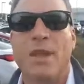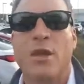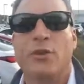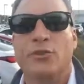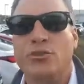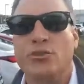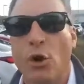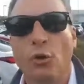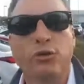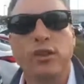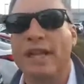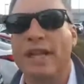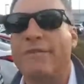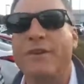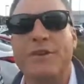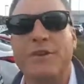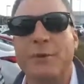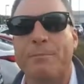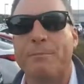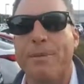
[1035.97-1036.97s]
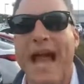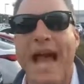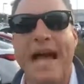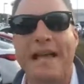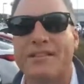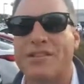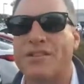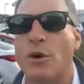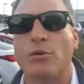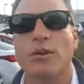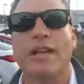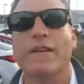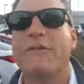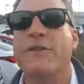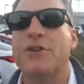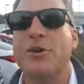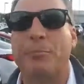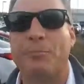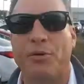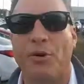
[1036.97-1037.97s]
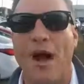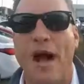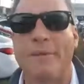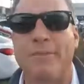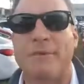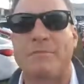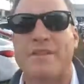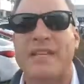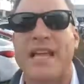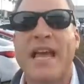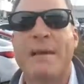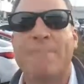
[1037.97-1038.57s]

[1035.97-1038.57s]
Don't live in your past. Don't live in your problems.